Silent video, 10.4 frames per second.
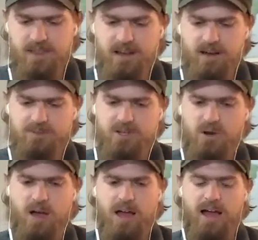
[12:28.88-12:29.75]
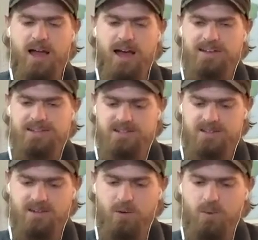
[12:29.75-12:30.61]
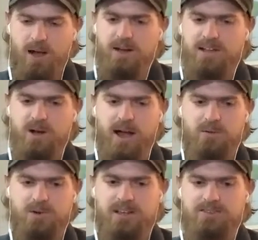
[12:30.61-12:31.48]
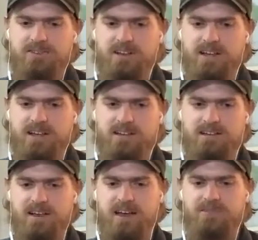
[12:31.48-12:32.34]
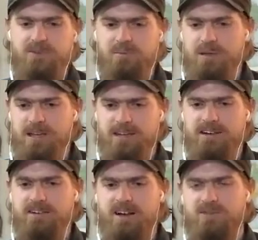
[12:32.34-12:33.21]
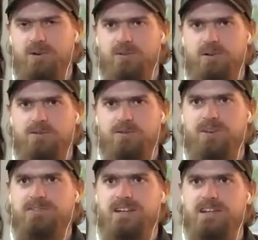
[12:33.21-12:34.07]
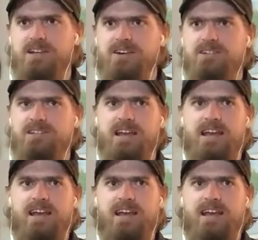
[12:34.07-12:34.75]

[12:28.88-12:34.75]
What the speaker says: so I just thought, wow, I really feel like after being here now for over 15 years,